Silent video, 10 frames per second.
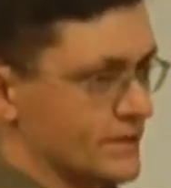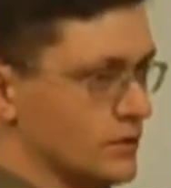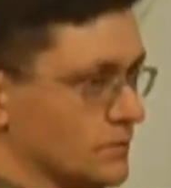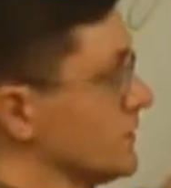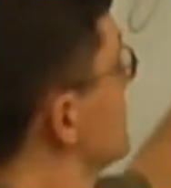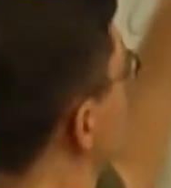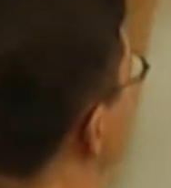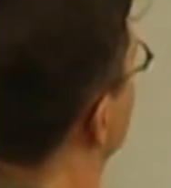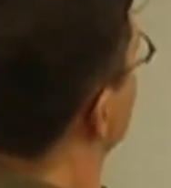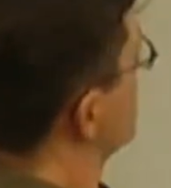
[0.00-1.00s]
Assuming
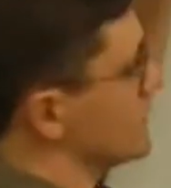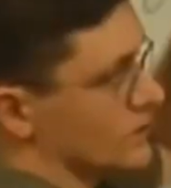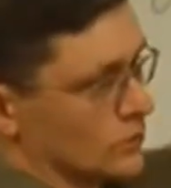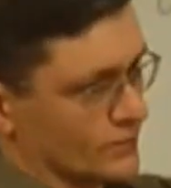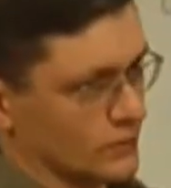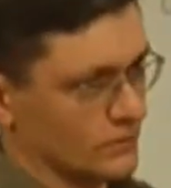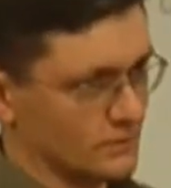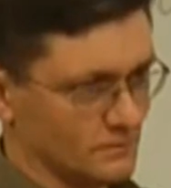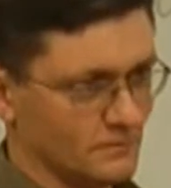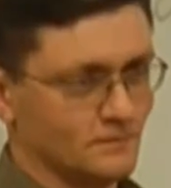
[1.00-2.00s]
it's useful,
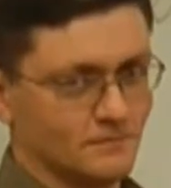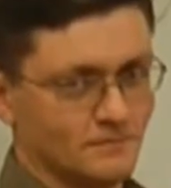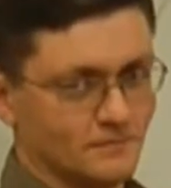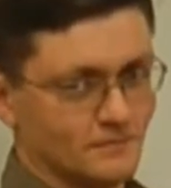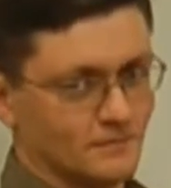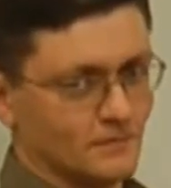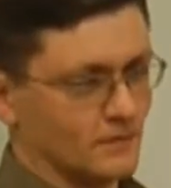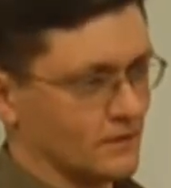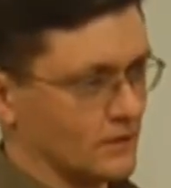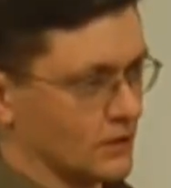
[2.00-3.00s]

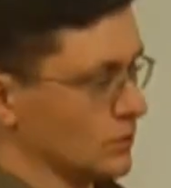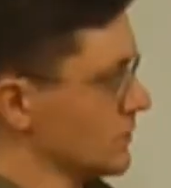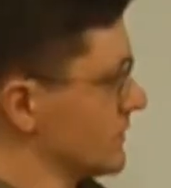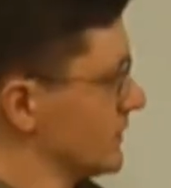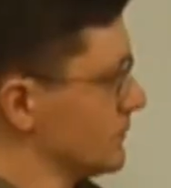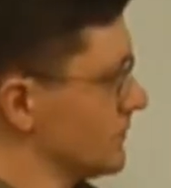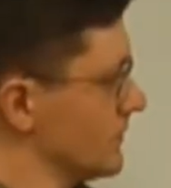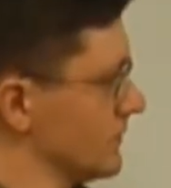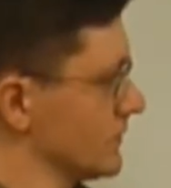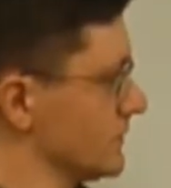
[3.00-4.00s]
how do we set up
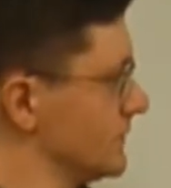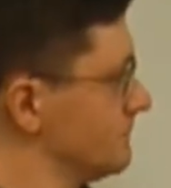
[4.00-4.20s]
the integral?